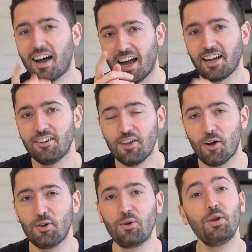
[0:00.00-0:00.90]
I can
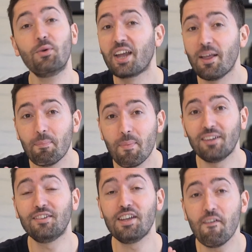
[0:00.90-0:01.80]
tell you, it will get
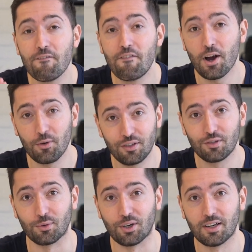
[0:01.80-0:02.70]
messy very
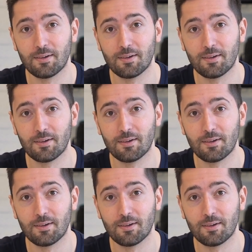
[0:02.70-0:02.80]
soon.